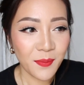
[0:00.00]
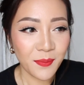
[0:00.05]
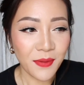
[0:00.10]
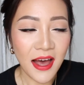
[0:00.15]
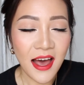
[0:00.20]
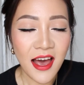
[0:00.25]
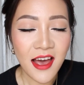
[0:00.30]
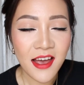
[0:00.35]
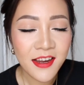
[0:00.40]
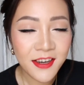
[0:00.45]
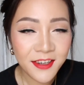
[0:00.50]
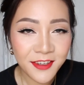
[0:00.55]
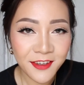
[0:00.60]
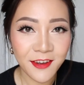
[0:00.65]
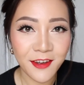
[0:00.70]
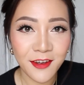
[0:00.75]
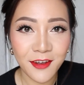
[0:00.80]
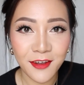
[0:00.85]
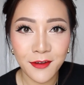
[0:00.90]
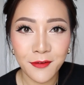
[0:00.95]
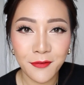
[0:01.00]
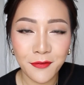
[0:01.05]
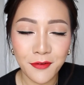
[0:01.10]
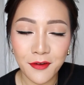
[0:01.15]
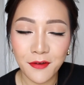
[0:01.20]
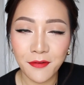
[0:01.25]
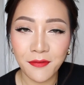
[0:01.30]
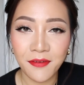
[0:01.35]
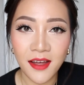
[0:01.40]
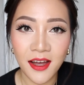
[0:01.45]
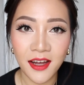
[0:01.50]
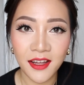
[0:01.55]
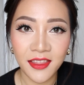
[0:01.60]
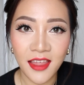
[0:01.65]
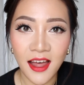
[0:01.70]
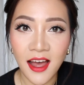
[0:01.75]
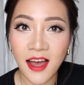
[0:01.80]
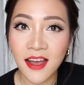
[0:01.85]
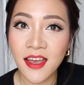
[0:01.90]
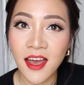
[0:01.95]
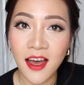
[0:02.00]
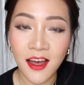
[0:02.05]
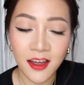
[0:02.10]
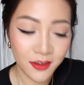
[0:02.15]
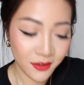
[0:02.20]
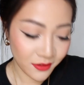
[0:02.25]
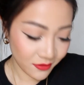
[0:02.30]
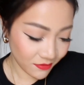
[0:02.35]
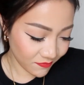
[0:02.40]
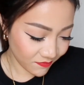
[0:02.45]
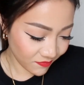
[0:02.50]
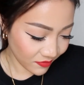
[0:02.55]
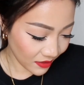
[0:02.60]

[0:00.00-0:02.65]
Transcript: But I know for a fact that I can't